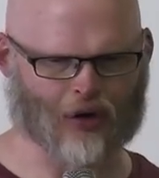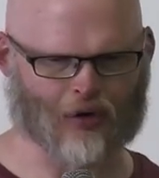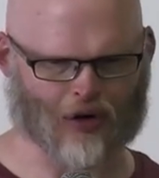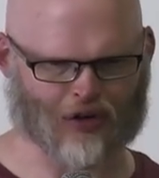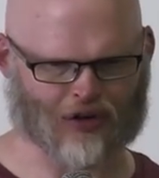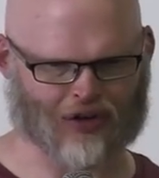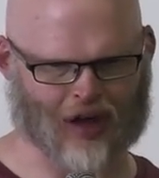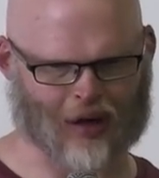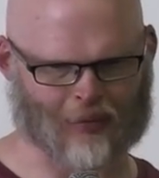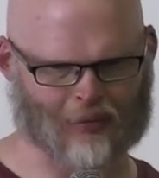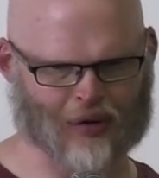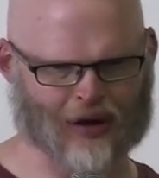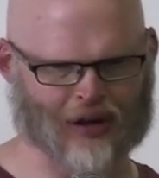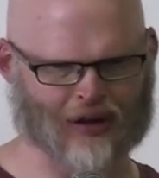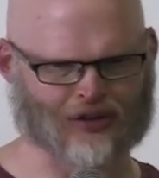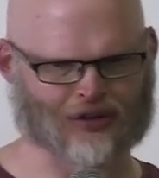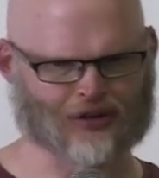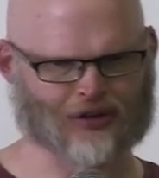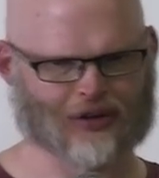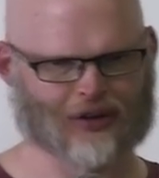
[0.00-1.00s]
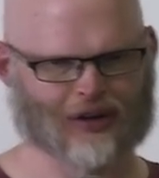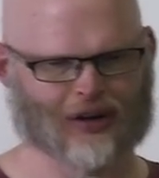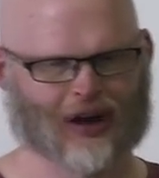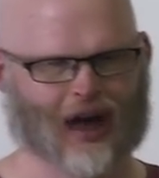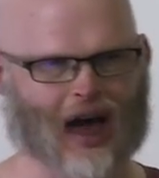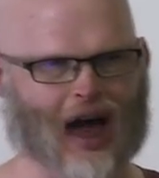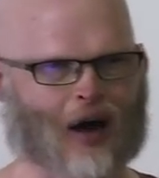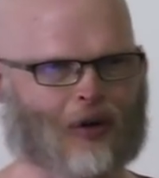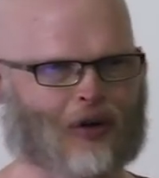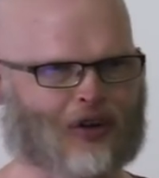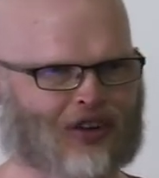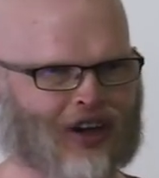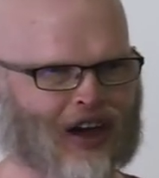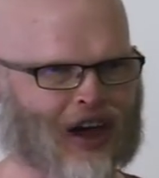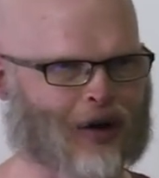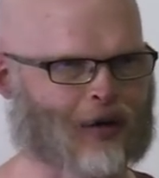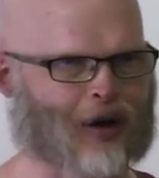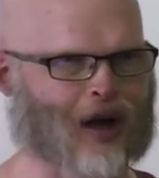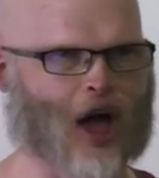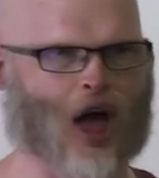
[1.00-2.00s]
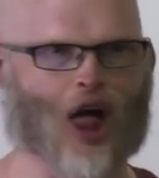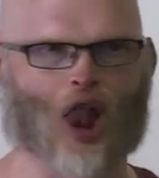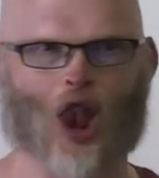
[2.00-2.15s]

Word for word: across that bridge, I was hearing